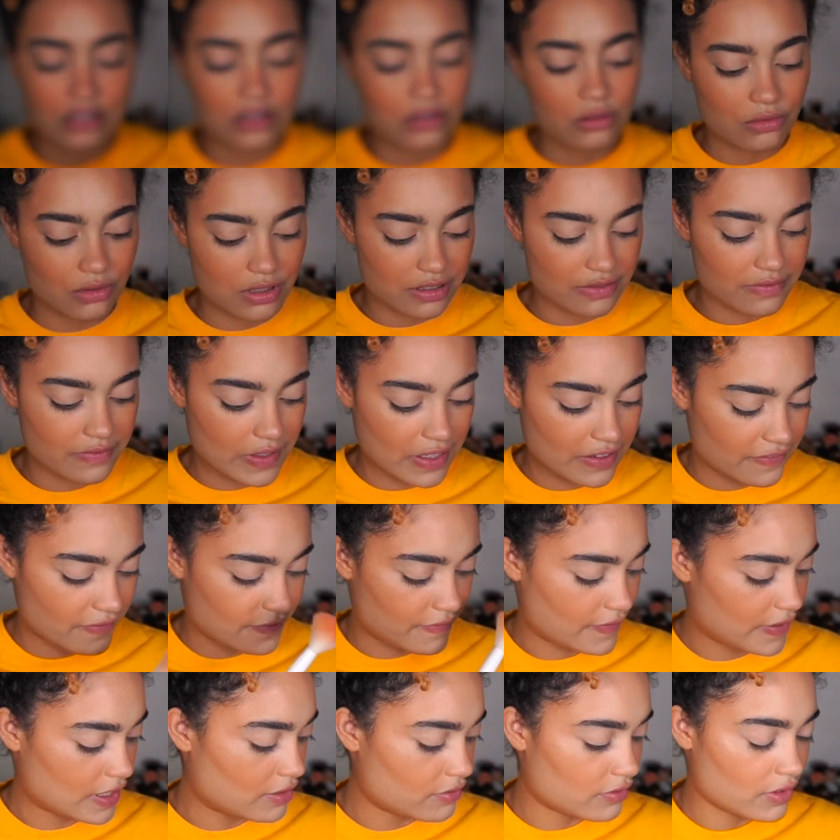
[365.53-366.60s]
One of my
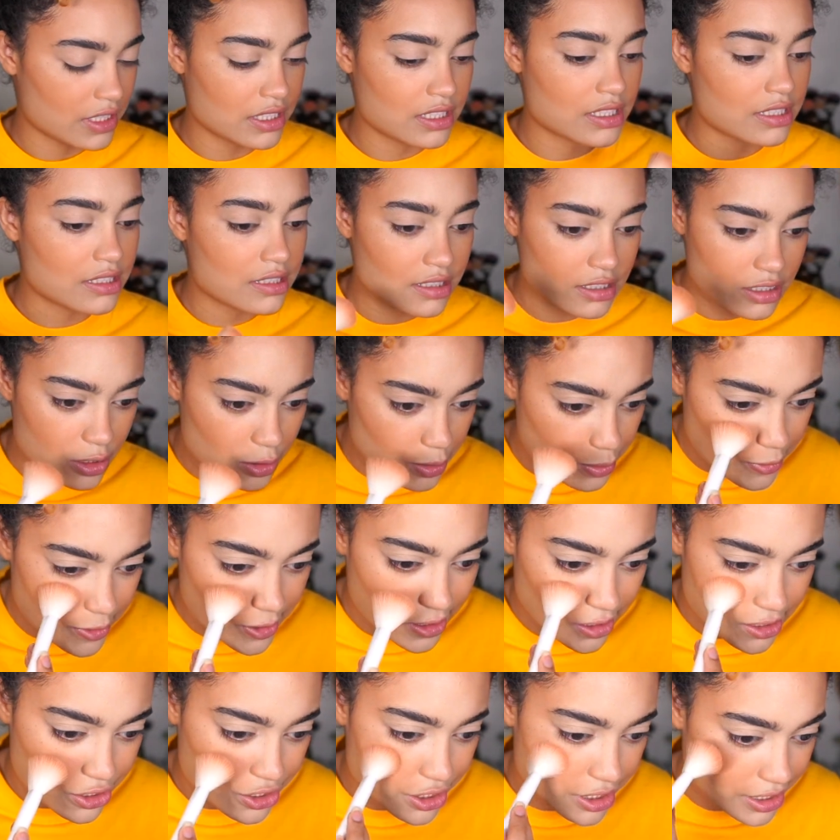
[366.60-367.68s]
favorites. It's such a pretty
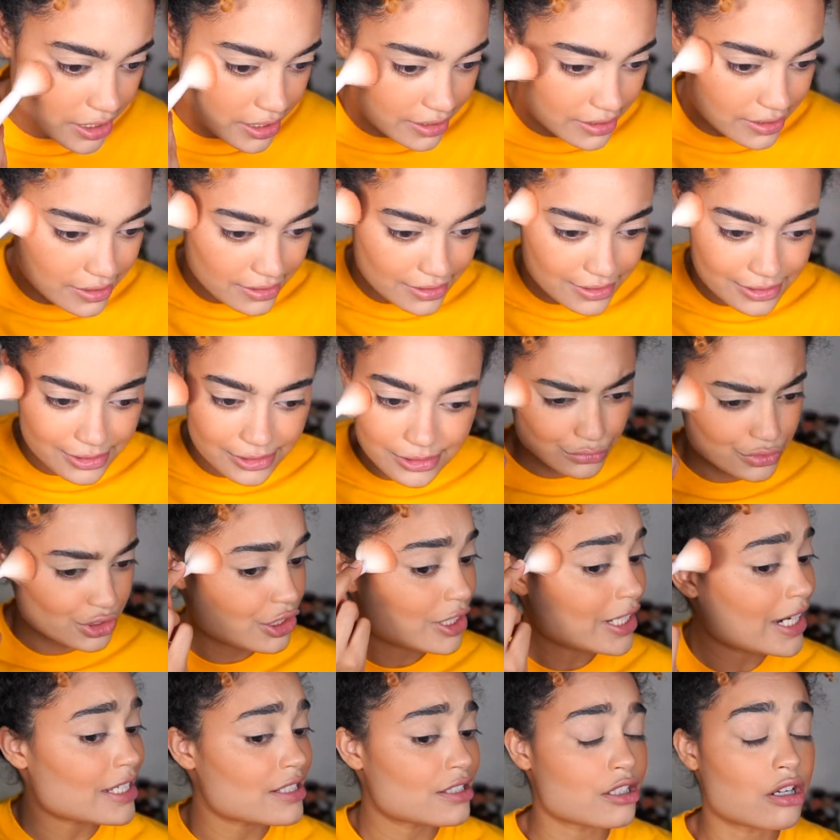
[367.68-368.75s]
shade. You
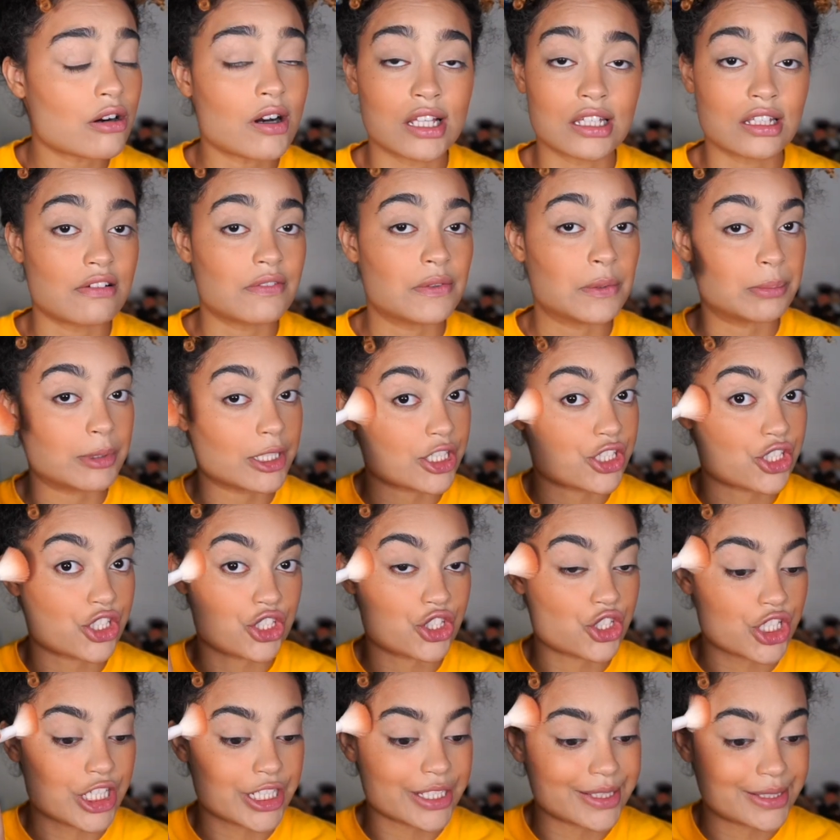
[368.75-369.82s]
guys know I love a blushy
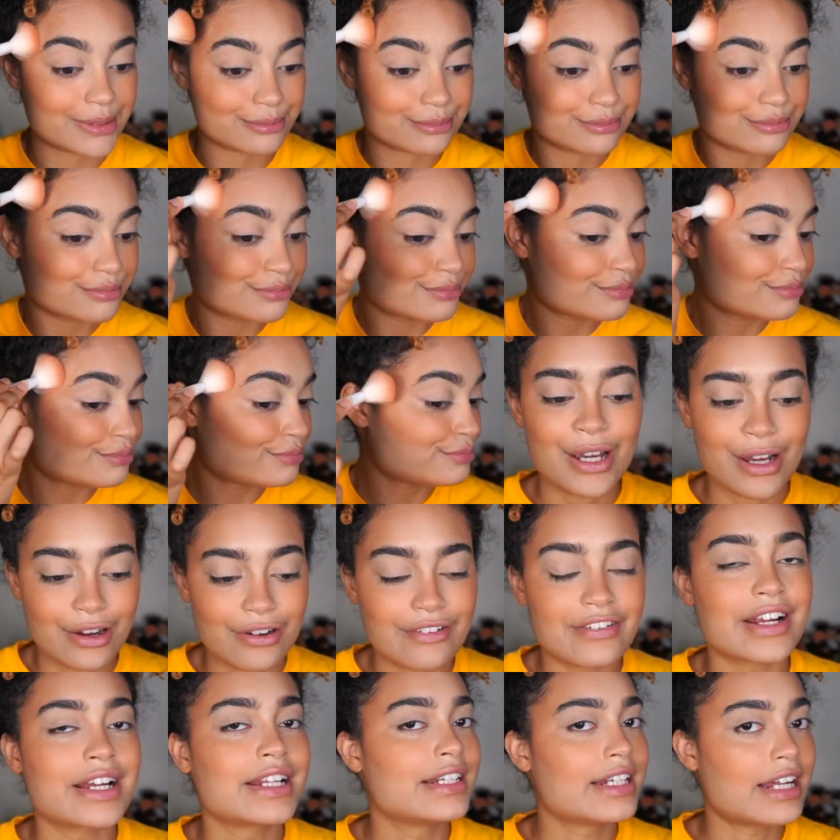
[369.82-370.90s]
cheek.
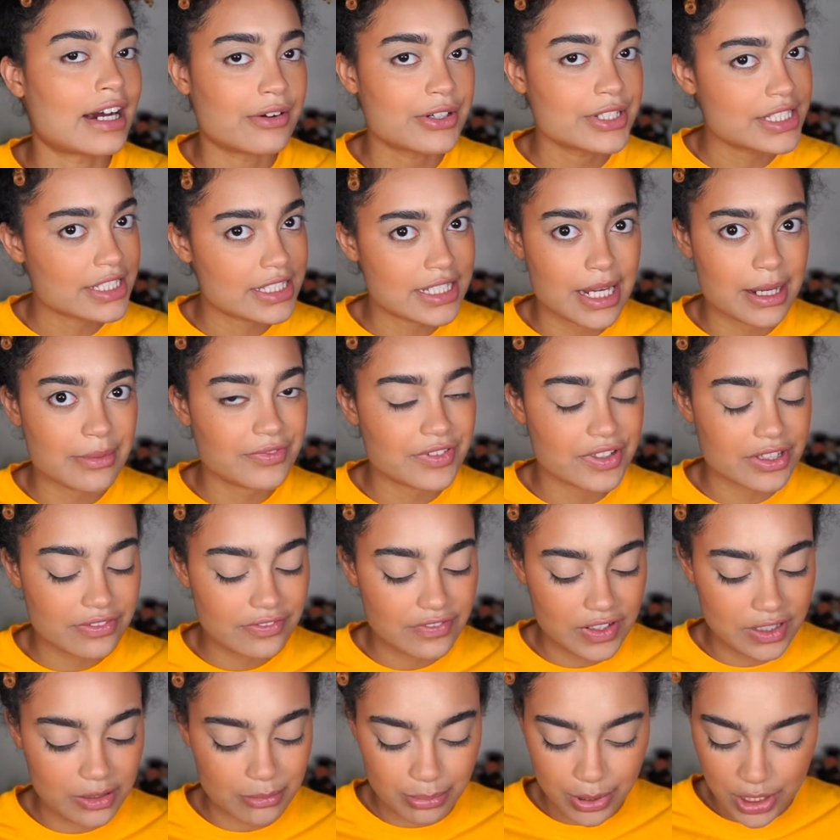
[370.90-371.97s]
Alright, now it's time for the
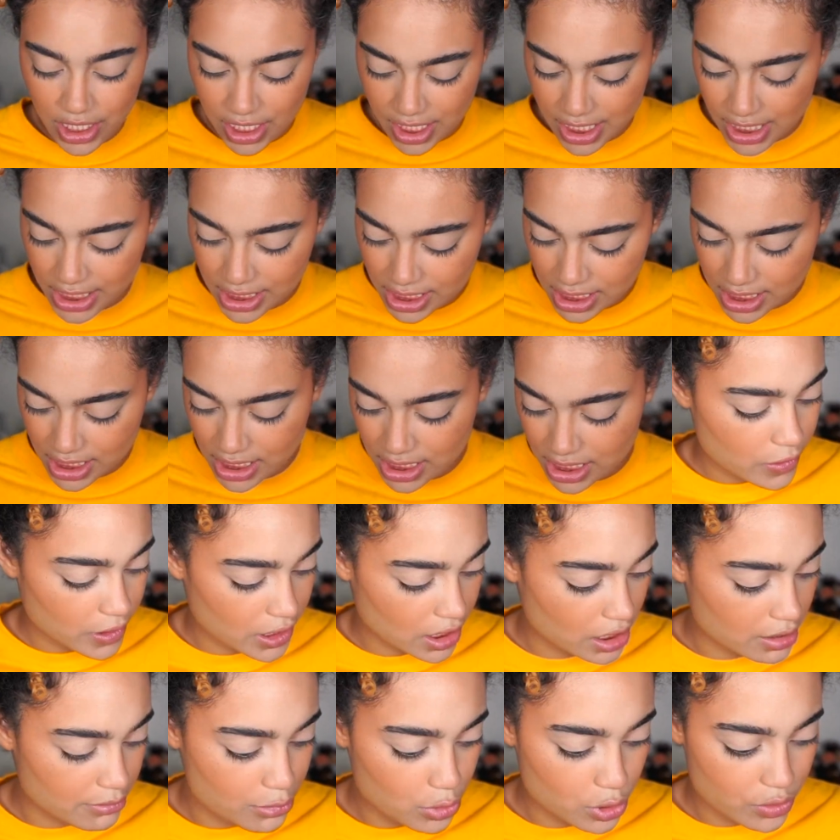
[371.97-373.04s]
fun part. We're
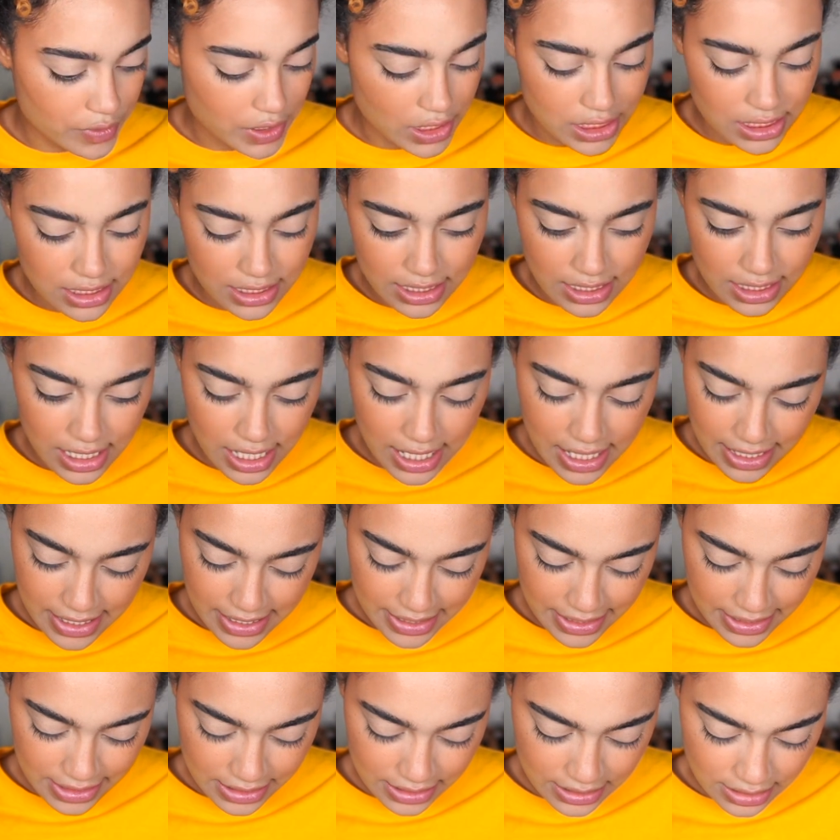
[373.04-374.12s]
gonna move on to the
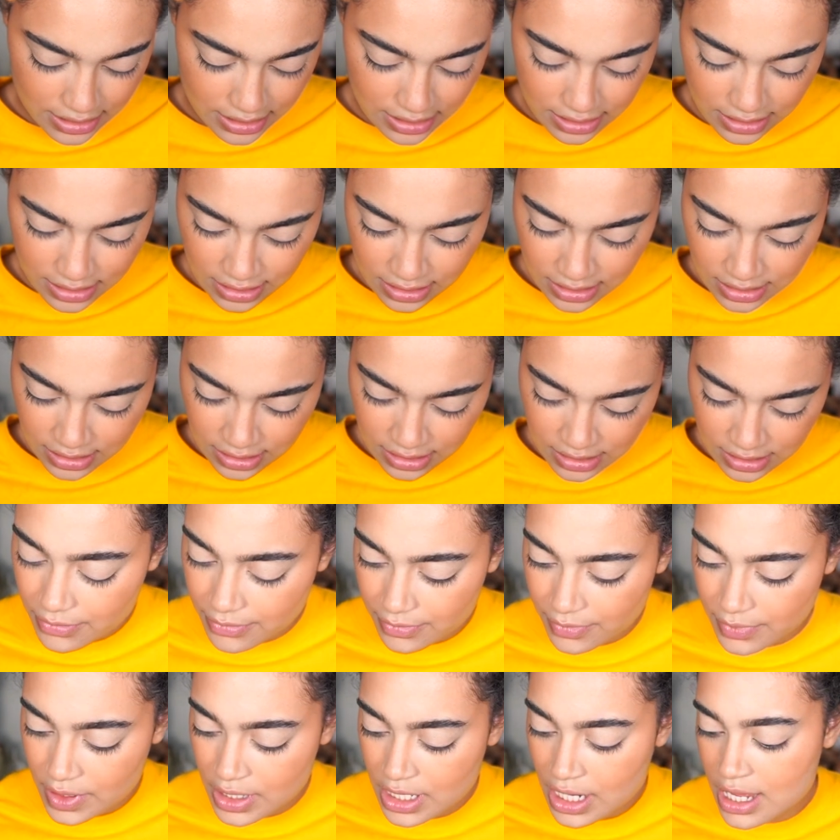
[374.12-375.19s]
eyes.
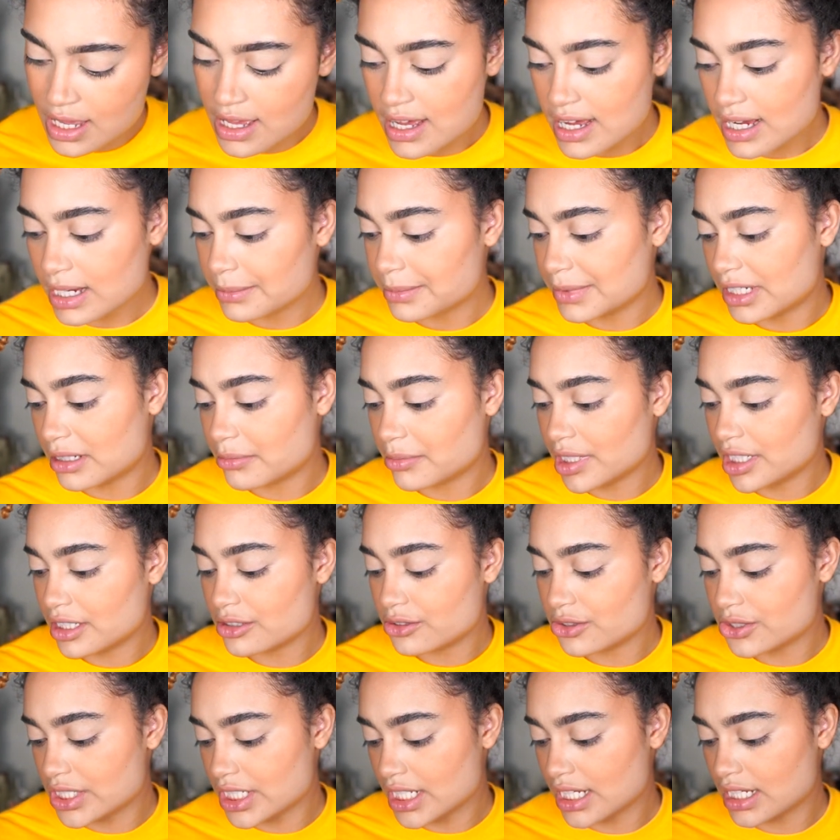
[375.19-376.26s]
I'm gonna be
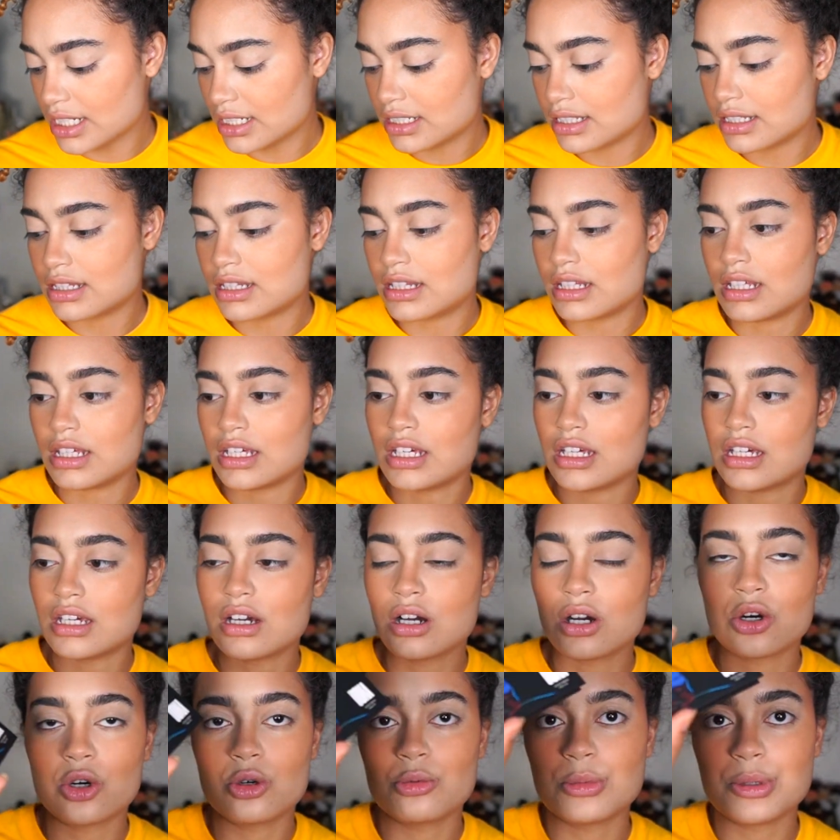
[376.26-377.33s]
using the
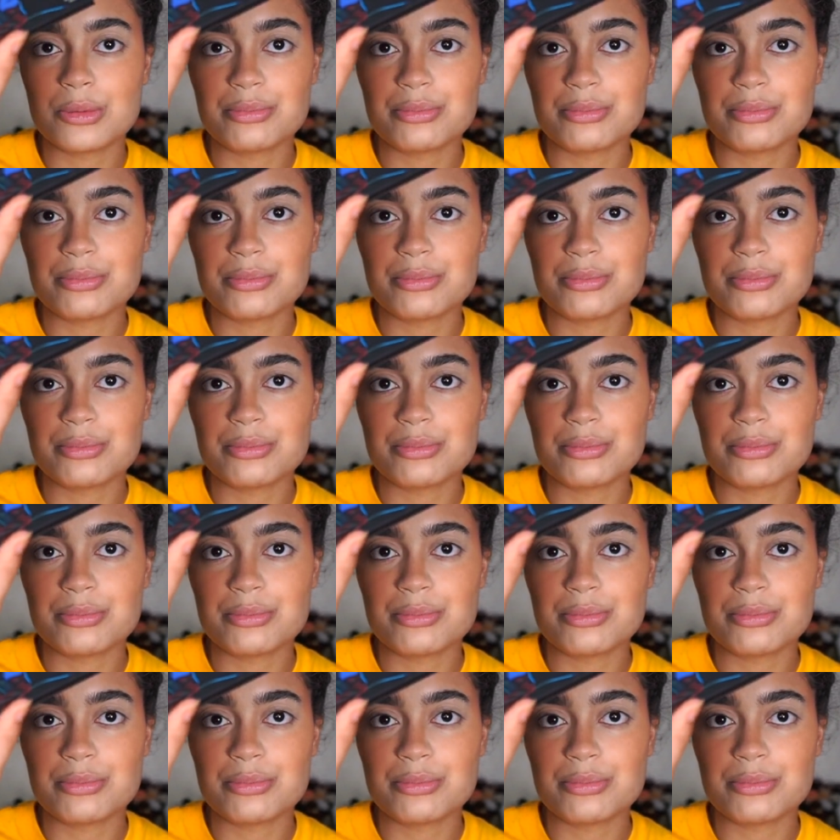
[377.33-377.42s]
Oma